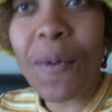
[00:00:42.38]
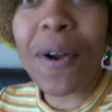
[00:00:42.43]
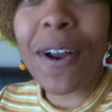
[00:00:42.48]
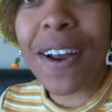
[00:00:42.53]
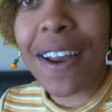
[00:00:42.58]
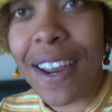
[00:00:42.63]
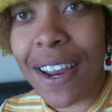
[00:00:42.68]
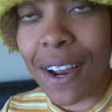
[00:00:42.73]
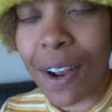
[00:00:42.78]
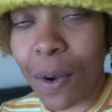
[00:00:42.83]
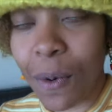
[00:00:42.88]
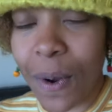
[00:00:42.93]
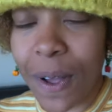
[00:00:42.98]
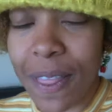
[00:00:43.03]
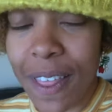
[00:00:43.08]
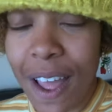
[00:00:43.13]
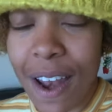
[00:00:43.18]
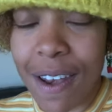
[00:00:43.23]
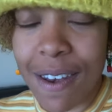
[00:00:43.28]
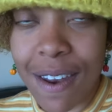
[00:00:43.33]
we're here
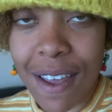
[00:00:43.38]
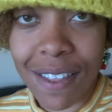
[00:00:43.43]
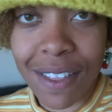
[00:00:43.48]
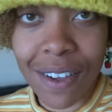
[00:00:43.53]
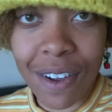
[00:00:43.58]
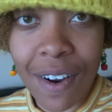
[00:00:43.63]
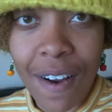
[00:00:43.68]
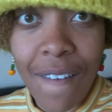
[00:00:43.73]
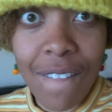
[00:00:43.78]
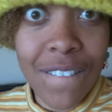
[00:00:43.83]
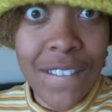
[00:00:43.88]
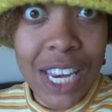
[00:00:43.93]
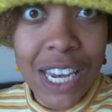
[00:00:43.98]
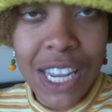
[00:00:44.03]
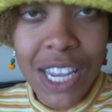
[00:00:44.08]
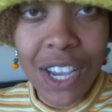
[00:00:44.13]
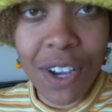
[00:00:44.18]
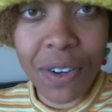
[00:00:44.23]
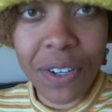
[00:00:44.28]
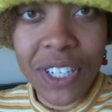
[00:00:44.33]
with another
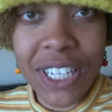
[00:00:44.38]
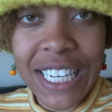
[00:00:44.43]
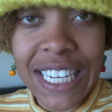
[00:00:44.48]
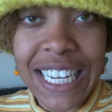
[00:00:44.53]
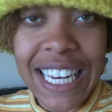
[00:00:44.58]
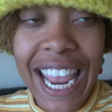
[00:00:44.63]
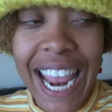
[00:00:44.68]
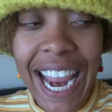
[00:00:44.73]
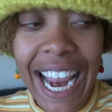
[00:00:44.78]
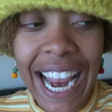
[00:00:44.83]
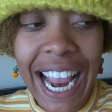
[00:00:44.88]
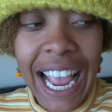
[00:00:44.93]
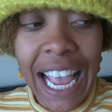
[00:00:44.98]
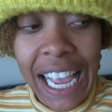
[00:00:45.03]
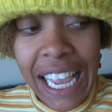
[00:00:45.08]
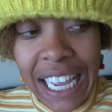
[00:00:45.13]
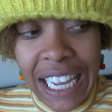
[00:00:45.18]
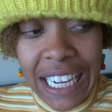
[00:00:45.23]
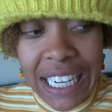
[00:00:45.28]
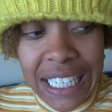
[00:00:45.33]
video today.
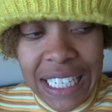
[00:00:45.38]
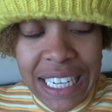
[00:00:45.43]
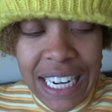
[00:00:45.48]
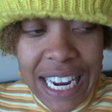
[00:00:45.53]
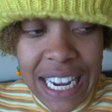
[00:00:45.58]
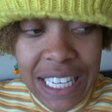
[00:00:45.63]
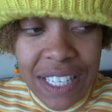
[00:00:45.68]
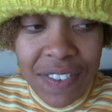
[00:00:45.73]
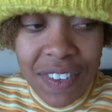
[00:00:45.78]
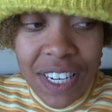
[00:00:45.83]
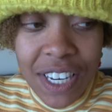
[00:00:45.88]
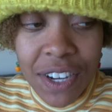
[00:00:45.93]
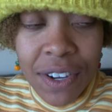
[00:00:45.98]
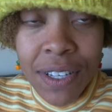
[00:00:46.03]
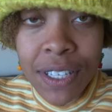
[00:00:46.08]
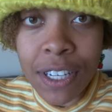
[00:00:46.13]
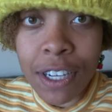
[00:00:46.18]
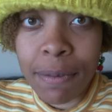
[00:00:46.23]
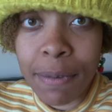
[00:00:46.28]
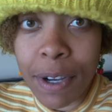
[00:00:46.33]
Today's video
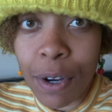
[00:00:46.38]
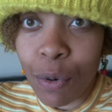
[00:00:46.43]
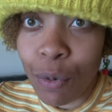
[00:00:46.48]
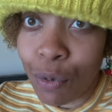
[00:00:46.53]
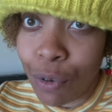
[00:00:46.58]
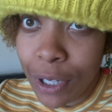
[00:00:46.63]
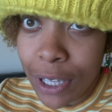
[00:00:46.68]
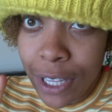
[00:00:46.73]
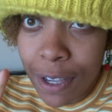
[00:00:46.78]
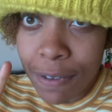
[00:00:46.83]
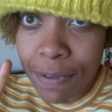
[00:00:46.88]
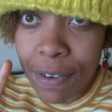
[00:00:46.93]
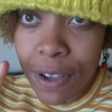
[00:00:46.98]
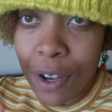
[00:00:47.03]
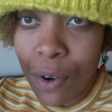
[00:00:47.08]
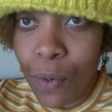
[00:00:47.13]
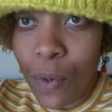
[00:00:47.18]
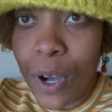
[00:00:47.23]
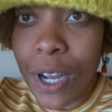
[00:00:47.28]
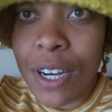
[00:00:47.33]
is going to be a really
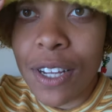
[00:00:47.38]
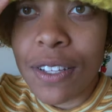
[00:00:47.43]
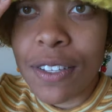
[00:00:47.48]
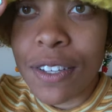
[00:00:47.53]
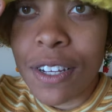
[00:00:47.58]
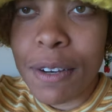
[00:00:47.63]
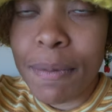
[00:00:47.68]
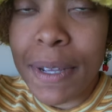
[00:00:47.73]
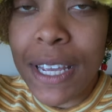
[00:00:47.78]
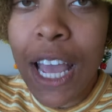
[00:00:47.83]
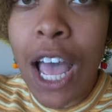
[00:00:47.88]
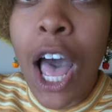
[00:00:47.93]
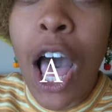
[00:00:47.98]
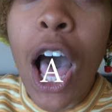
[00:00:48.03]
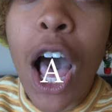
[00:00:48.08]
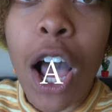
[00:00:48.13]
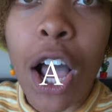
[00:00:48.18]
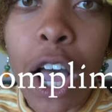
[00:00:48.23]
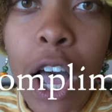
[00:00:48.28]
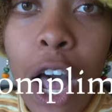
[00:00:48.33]
fun one. It's going to be
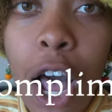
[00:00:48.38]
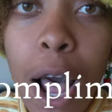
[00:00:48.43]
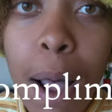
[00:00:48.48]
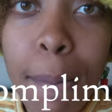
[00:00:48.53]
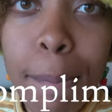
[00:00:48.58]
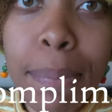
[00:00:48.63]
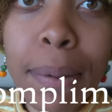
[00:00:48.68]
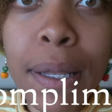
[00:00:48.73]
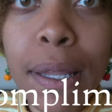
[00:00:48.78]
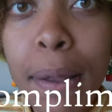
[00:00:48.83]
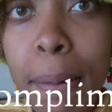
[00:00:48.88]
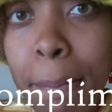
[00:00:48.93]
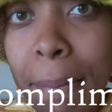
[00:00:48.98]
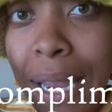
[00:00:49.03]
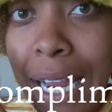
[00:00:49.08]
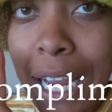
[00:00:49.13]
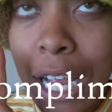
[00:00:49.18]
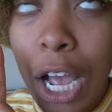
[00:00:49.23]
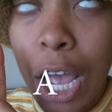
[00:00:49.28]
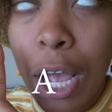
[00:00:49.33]
a
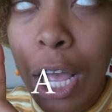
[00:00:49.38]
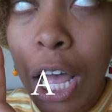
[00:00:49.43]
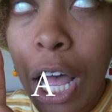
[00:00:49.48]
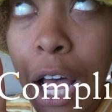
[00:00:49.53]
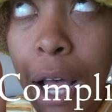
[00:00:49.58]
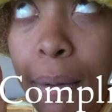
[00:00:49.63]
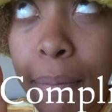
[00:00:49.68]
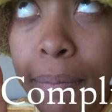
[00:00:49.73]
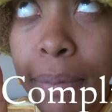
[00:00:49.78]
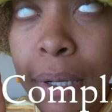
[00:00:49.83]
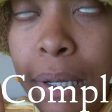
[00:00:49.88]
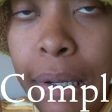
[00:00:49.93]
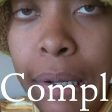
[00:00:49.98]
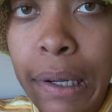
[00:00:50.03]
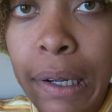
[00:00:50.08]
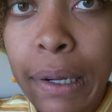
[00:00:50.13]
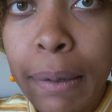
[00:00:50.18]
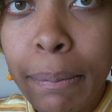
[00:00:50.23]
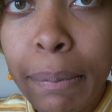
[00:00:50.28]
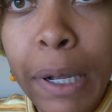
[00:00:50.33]
compliment a
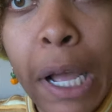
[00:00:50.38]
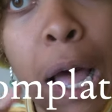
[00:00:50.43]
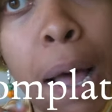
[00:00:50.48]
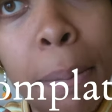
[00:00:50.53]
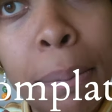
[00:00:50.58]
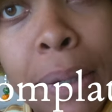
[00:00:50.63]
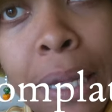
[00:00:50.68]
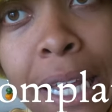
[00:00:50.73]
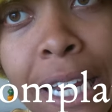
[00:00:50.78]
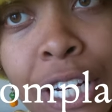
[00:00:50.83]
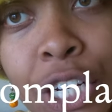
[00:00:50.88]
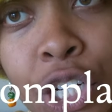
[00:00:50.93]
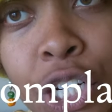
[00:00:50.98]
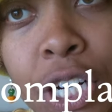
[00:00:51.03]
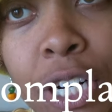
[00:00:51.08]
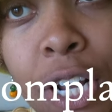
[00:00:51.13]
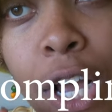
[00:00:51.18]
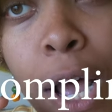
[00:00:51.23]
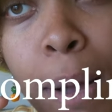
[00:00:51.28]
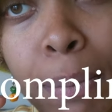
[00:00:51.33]
compliment
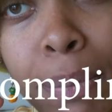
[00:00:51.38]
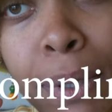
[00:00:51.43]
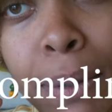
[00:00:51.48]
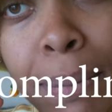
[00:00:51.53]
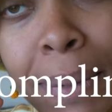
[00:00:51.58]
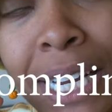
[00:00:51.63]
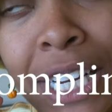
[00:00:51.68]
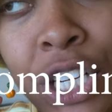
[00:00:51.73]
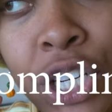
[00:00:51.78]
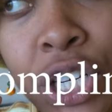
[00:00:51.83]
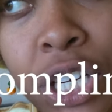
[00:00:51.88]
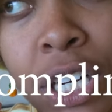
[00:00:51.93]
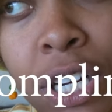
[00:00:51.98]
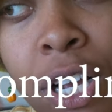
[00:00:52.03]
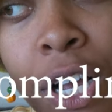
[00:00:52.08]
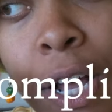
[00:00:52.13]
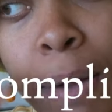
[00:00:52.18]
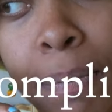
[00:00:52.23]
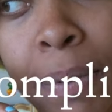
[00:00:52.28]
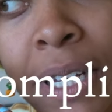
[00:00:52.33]
compilation, compilation,
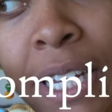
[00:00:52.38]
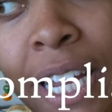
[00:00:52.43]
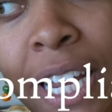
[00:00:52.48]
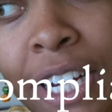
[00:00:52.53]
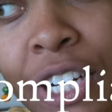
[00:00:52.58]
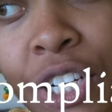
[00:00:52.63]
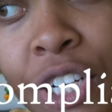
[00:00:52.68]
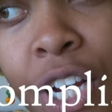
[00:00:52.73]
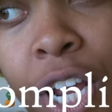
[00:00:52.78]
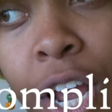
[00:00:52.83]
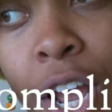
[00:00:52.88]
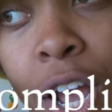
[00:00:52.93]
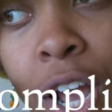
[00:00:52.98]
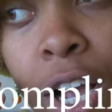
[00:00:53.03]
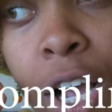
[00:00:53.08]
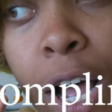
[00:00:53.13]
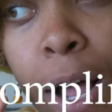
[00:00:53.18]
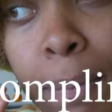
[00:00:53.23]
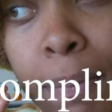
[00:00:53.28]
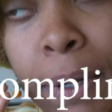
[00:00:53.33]
compilation,
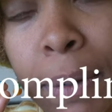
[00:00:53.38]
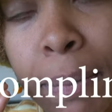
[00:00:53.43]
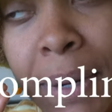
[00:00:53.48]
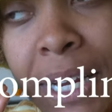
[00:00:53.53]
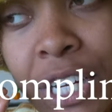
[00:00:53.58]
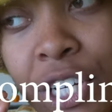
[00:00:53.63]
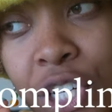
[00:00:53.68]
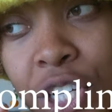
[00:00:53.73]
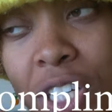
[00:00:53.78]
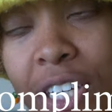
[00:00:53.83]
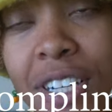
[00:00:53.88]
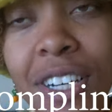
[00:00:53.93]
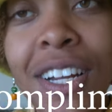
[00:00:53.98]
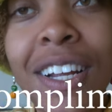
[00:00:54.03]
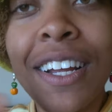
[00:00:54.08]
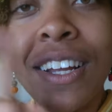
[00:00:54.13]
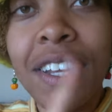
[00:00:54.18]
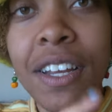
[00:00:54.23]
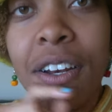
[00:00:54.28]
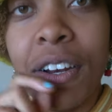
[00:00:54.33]
complimation.
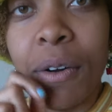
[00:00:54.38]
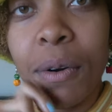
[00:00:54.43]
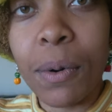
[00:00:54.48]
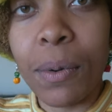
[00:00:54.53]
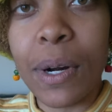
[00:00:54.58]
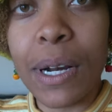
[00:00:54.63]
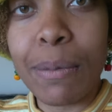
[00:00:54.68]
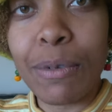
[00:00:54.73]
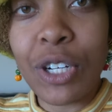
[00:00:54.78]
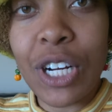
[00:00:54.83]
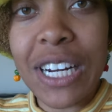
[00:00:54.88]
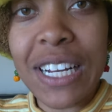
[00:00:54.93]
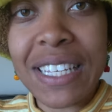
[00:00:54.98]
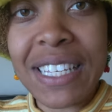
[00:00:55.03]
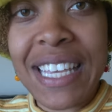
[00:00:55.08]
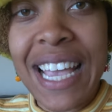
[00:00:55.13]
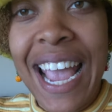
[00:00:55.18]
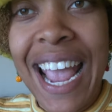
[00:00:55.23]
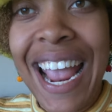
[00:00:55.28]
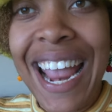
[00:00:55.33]
You know what I'm trying to
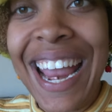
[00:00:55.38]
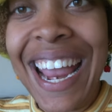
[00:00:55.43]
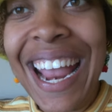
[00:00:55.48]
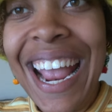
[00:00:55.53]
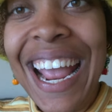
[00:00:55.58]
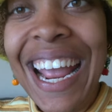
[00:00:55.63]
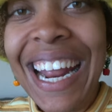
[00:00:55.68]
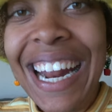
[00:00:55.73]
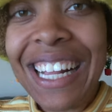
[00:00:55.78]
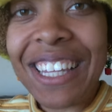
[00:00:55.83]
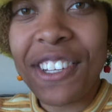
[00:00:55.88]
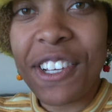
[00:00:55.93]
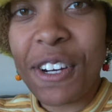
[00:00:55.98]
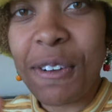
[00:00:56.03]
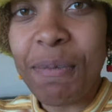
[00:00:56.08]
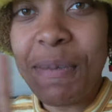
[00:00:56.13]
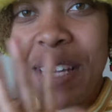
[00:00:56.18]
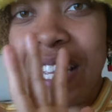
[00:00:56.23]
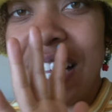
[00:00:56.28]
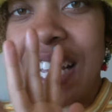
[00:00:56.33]
say. It's
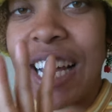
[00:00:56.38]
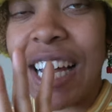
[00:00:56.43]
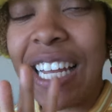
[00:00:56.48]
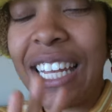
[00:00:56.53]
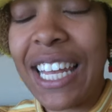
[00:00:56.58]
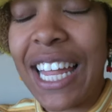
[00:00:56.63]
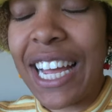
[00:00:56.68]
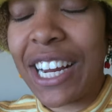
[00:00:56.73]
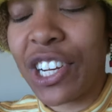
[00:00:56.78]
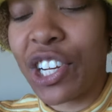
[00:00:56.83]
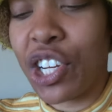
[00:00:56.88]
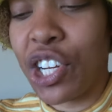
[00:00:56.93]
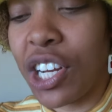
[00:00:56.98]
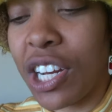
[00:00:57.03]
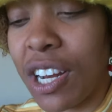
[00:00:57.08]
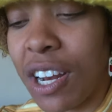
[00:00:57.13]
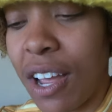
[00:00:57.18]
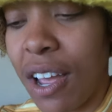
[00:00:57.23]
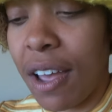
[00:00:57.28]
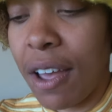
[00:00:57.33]
going to be a
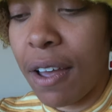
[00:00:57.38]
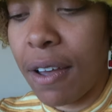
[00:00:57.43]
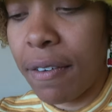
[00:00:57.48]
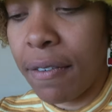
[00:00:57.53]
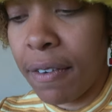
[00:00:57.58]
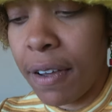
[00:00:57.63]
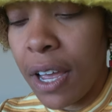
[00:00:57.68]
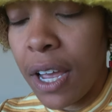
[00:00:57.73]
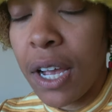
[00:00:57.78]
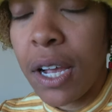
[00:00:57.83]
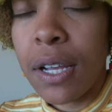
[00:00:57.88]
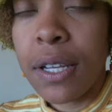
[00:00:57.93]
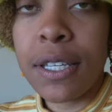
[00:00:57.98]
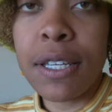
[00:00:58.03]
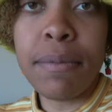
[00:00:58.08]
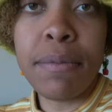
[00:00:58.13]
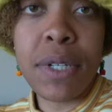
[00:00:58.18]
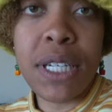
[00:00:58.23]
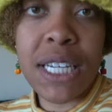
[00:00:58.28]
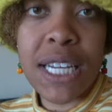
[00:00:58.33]
collection of
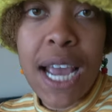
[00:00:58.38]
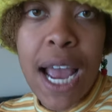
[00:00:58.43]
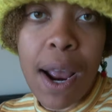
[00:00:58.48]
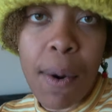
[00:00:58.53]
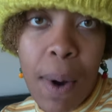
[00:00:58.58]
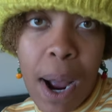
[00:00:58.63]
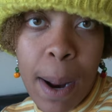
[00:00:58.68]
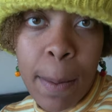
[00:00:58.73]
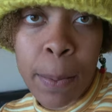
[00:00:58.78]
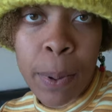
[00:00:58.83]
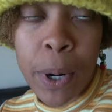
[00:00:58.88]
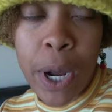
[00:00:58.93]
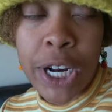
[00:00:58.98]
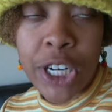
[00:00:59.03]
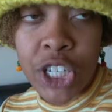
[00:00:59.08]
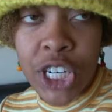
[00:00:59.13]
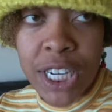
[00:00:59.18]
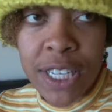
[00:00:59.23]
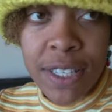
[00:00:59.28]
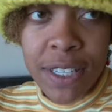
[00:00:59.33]
some DIY
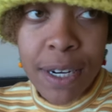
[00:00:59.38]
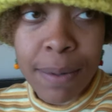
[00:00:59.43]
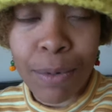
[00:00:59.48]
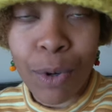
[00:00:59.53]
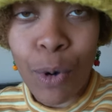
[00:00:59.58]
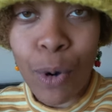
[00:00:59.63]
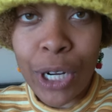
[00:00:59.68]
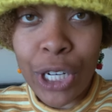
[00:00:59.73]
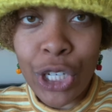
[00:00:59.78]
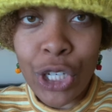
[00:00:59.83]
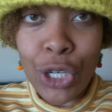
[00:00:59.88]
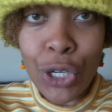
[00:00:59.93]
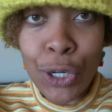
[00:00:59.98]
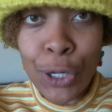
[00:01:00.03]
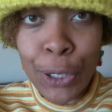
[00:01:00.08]
projects that I'm going to